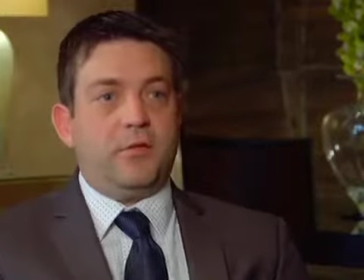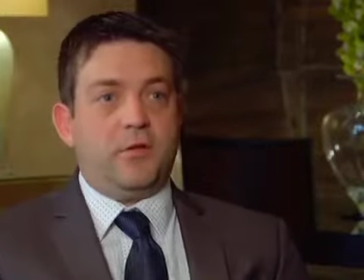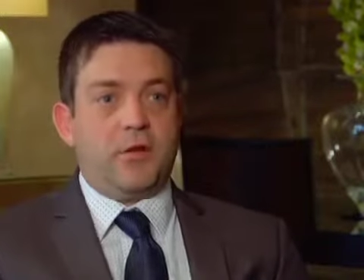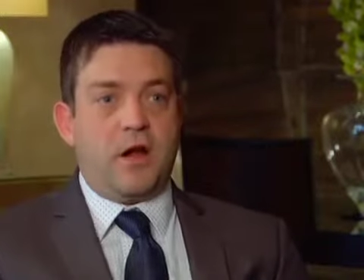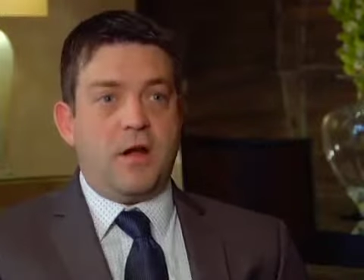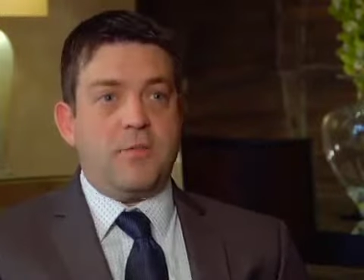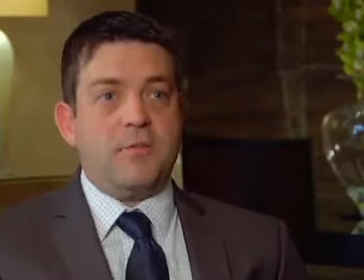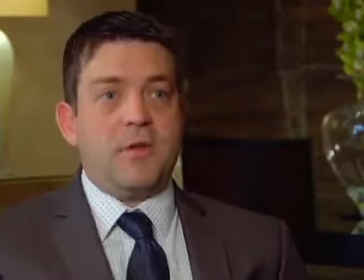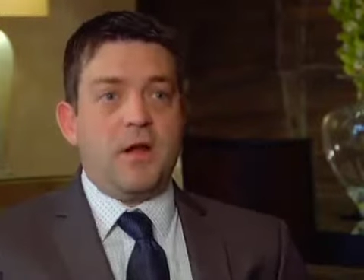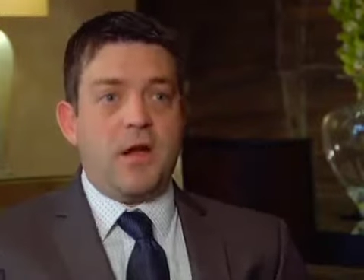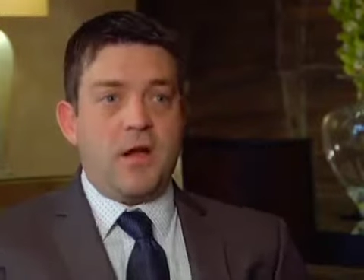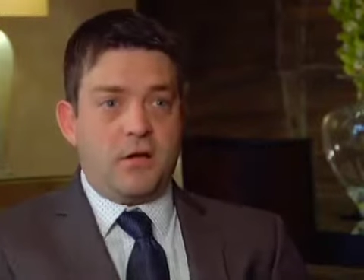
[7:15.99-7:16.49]
or
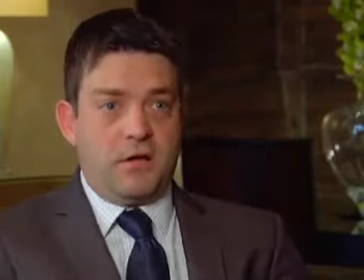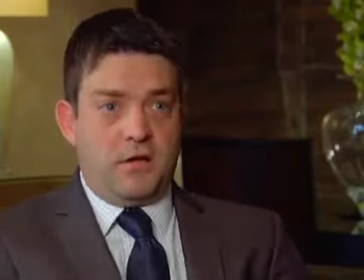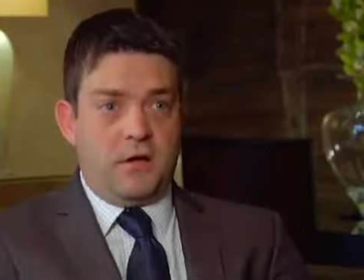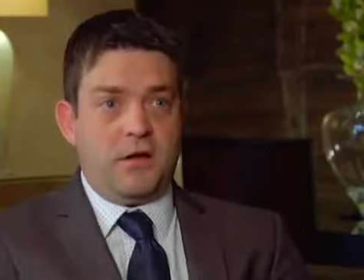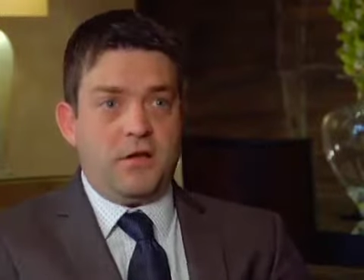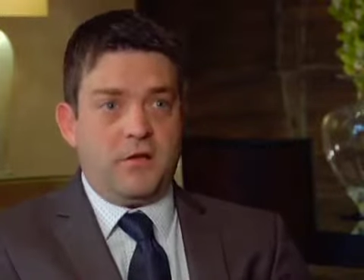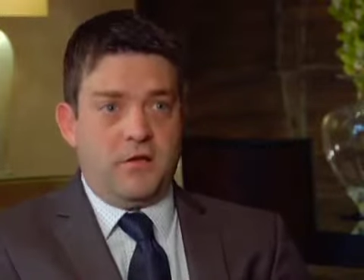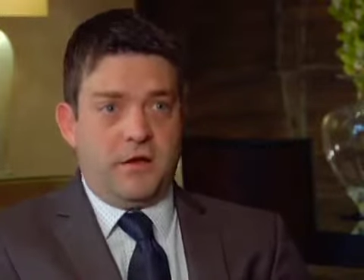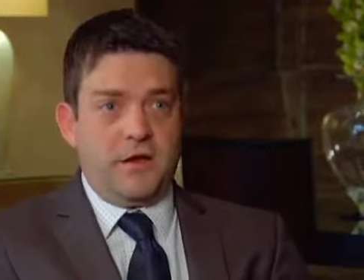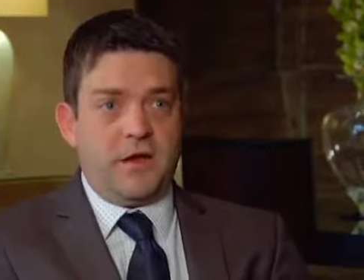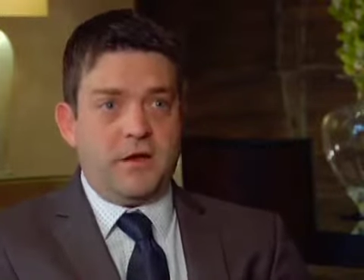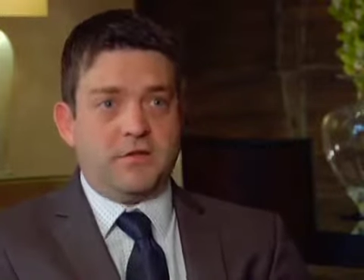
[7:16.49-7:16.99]
I'm not a
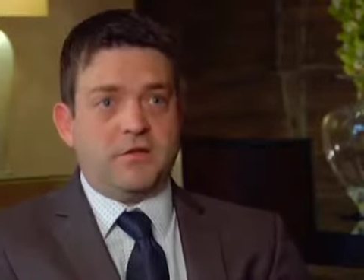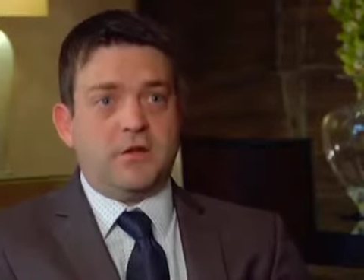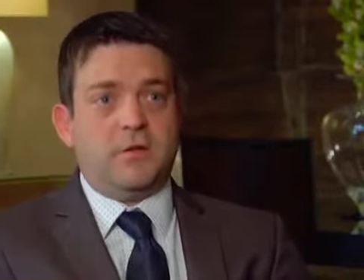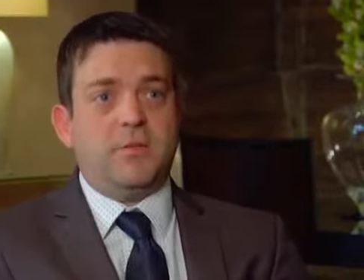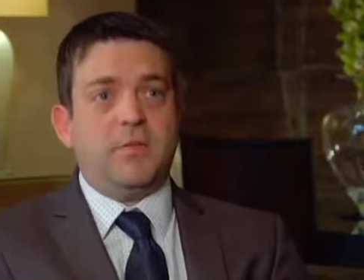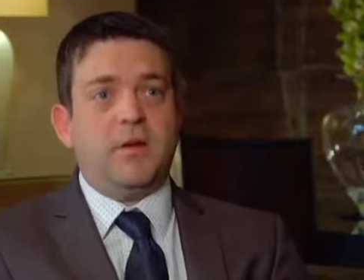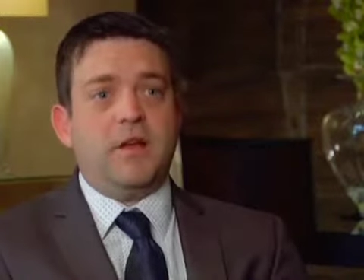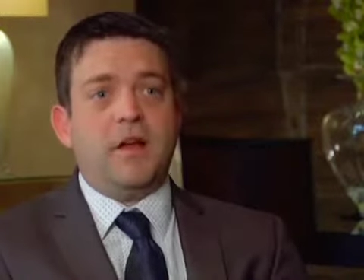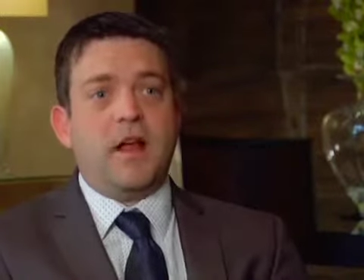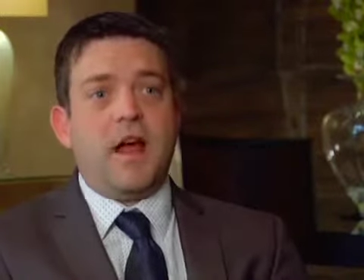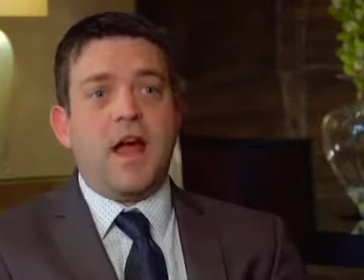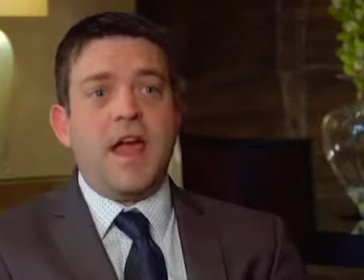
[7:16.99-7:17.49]
clinician,
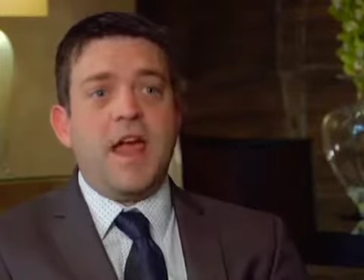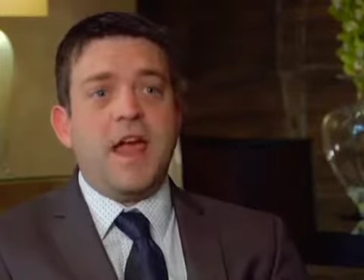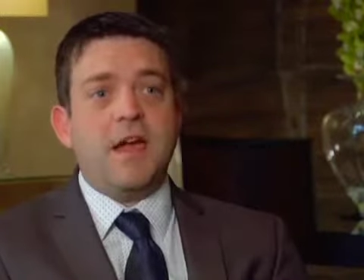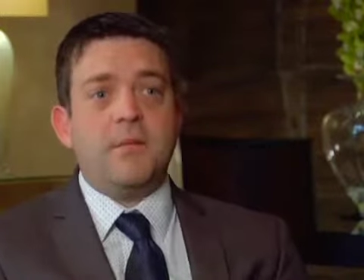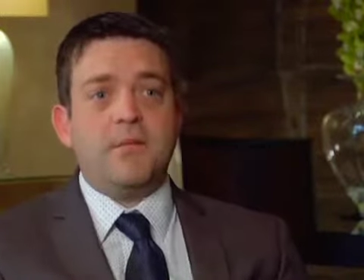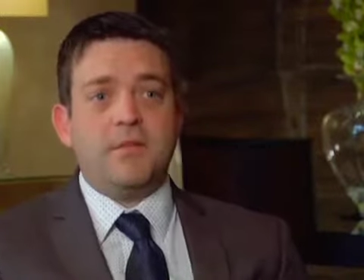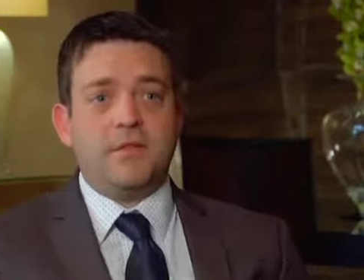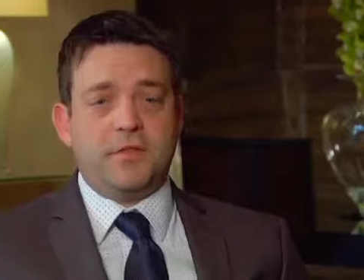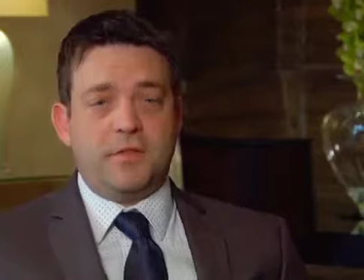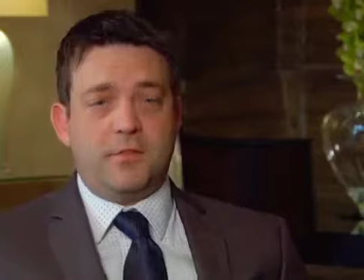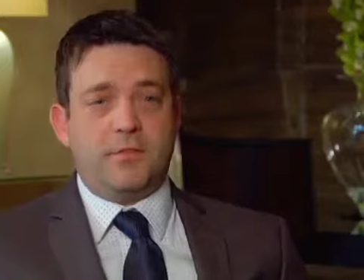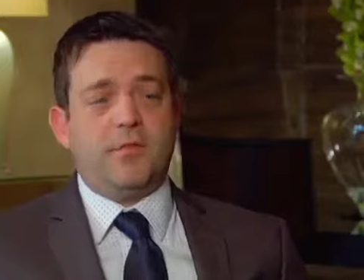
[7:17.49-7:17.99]
but I
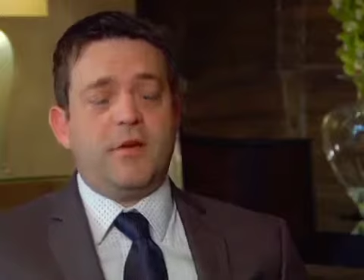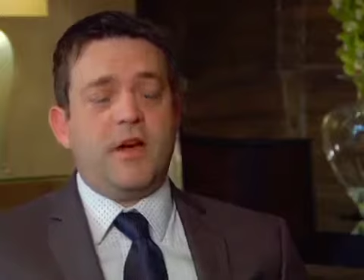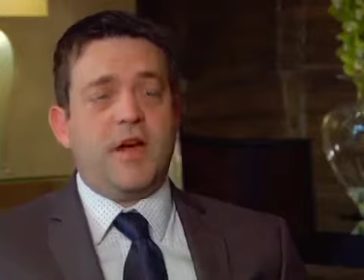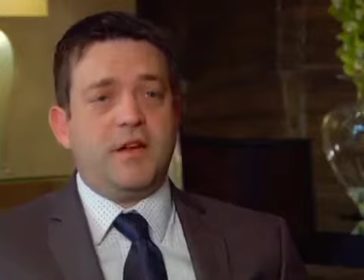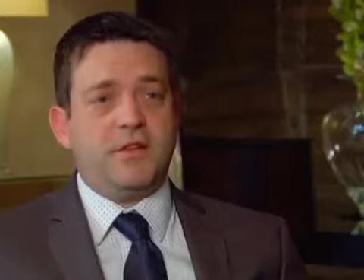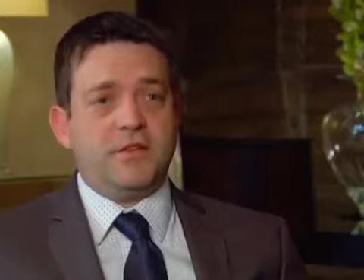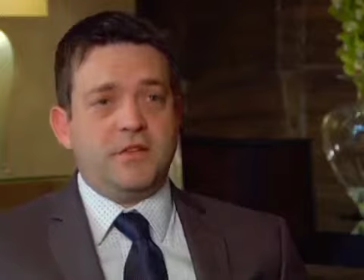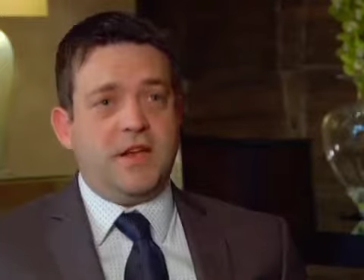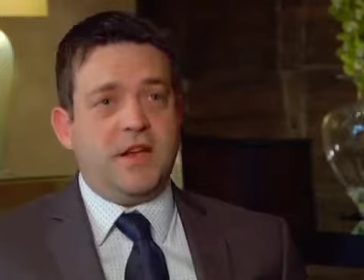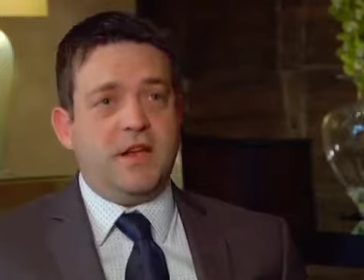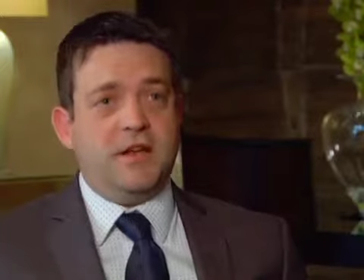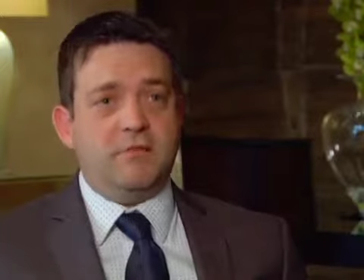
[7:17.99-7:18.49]
am a
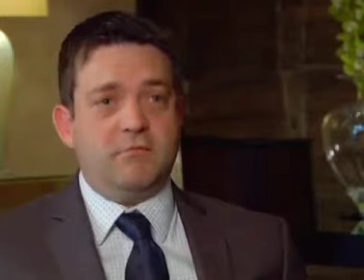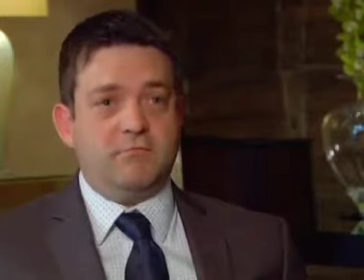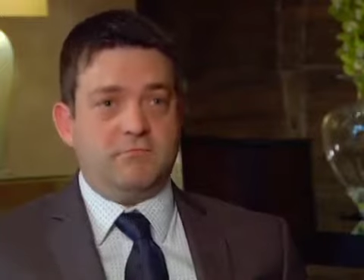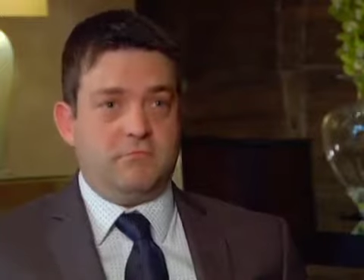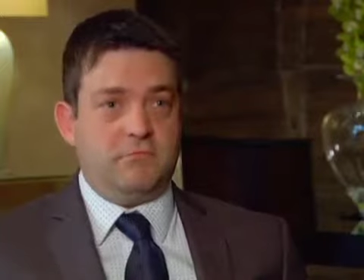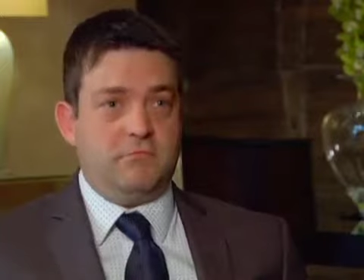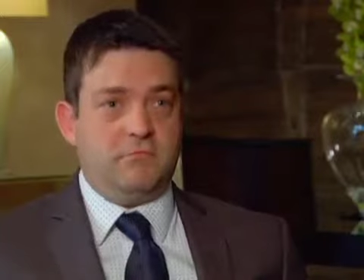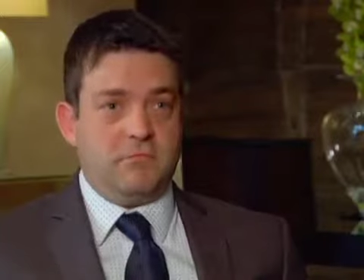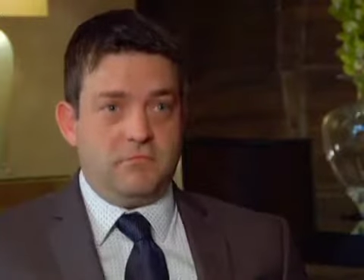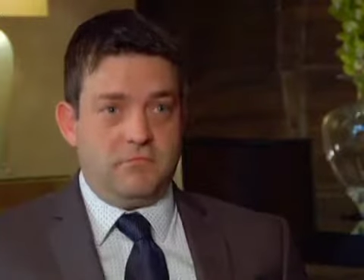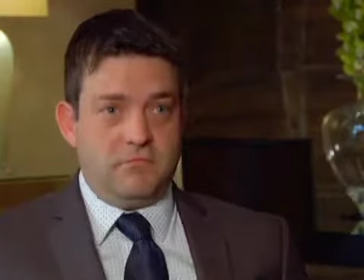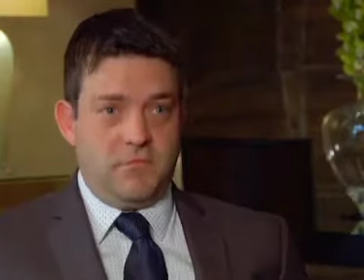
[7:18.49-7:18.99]
supply chain,
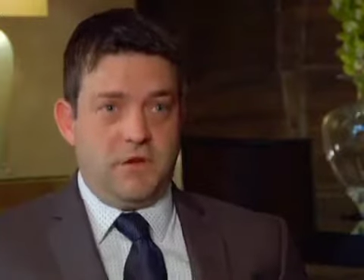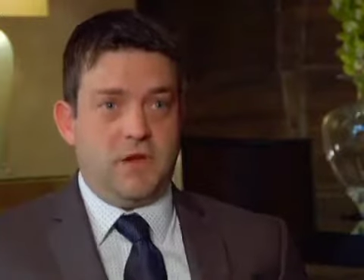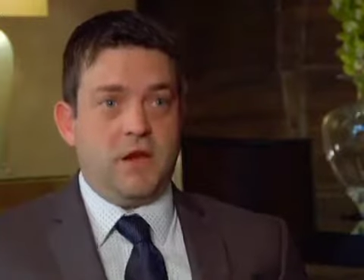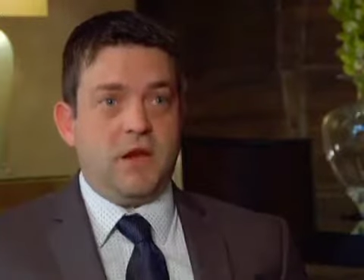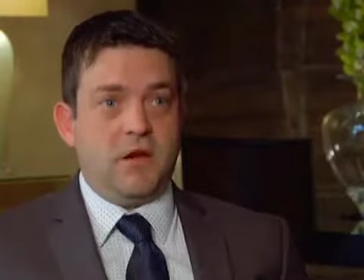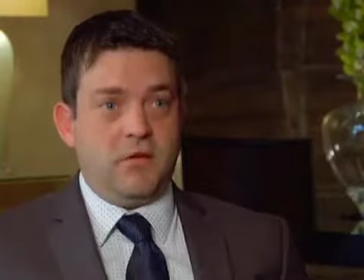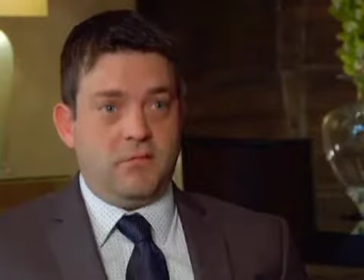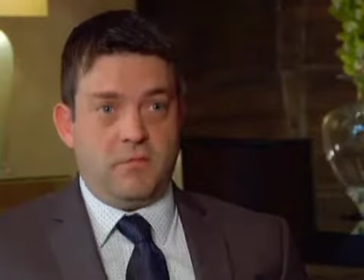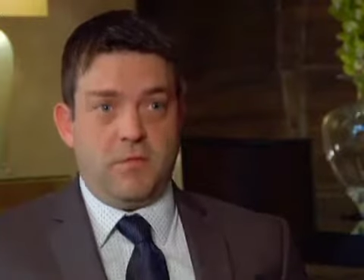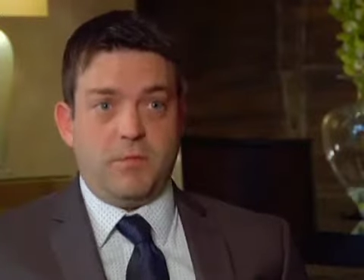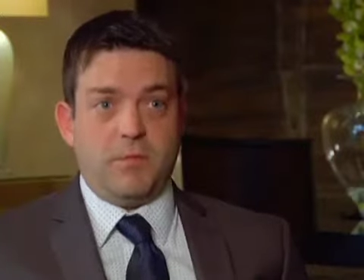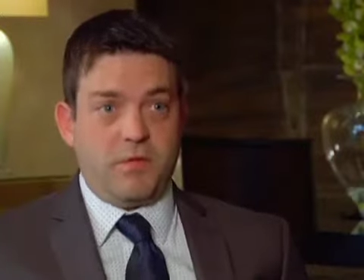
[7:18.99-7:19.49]

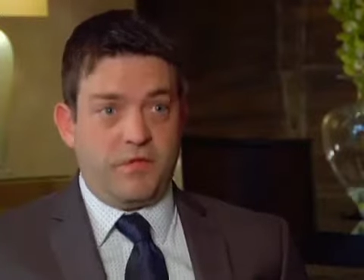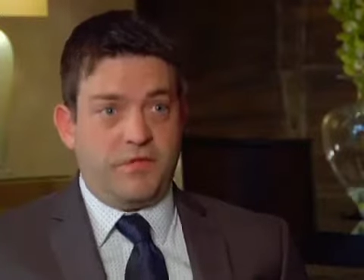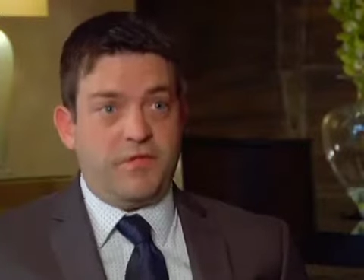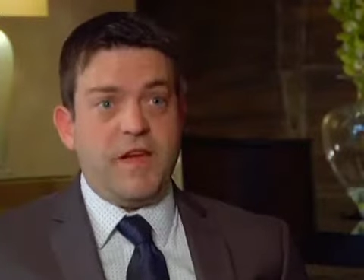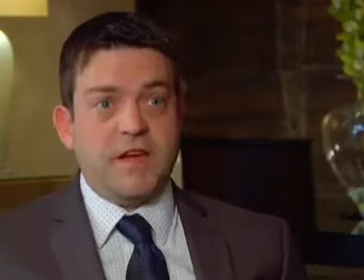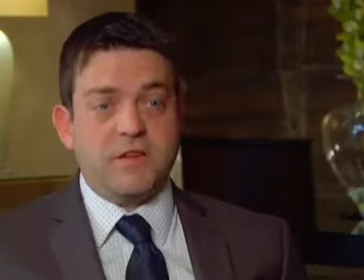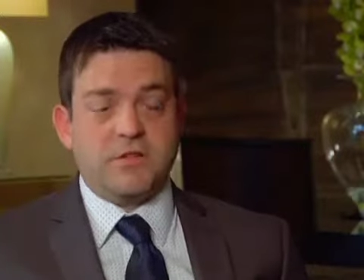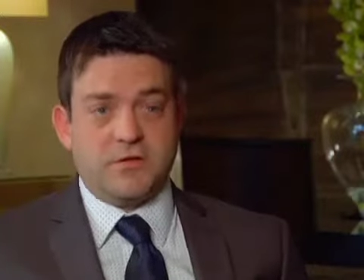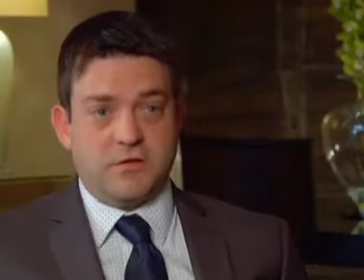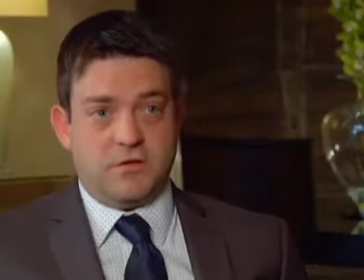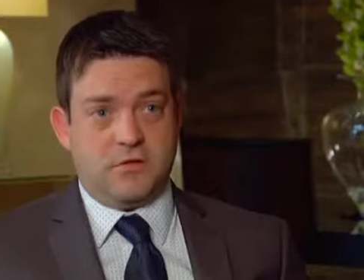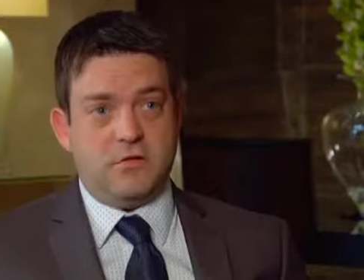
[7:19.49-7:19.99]

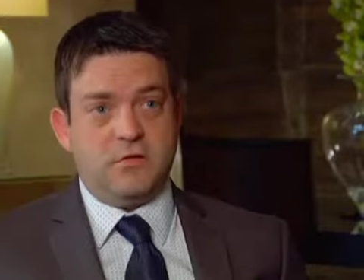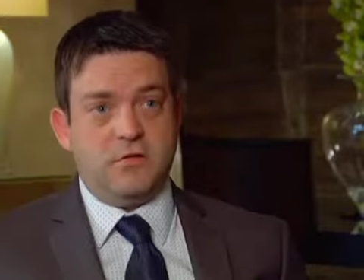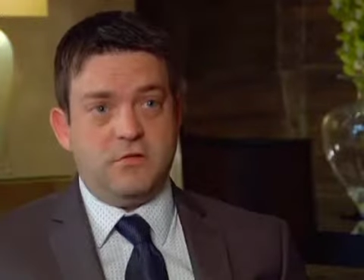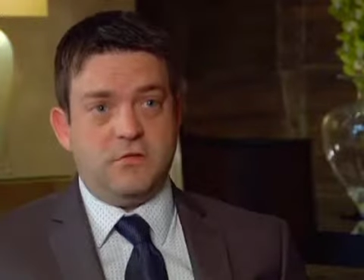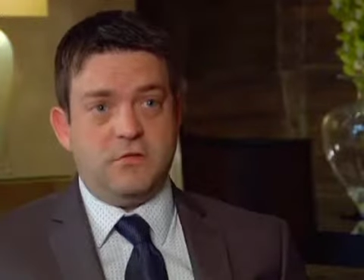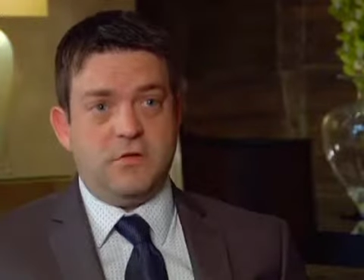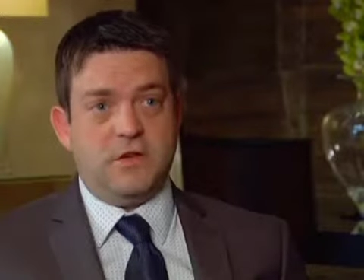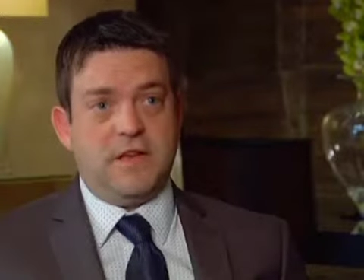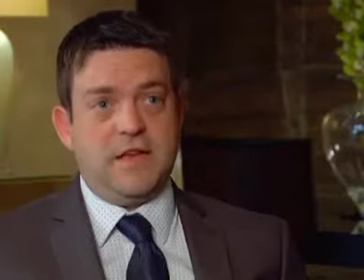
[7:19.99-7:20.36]
professional.